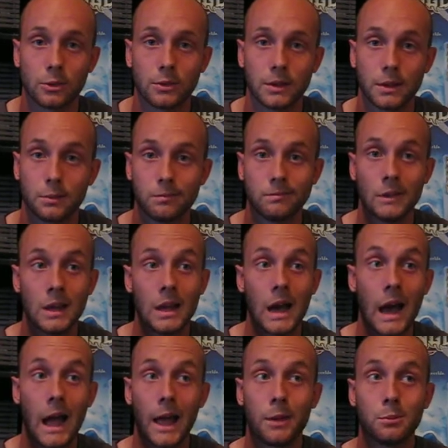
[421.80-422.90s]
and
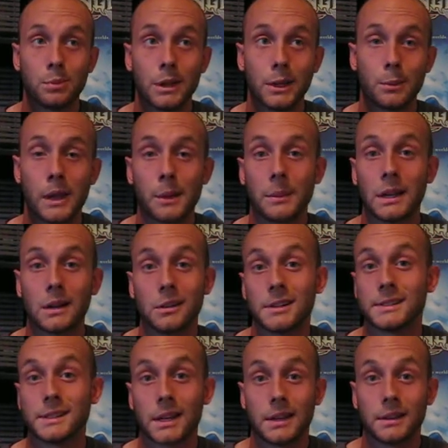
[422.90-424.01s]
I hadn't played a Mega Man on a
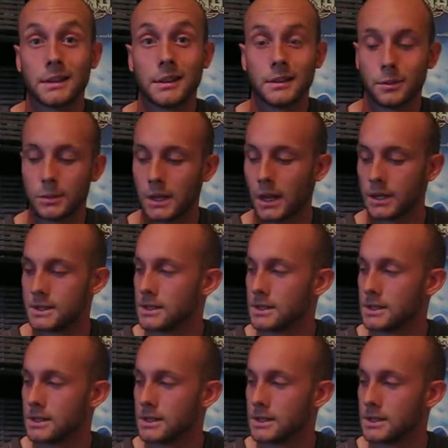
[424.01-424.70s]
Sega system yet.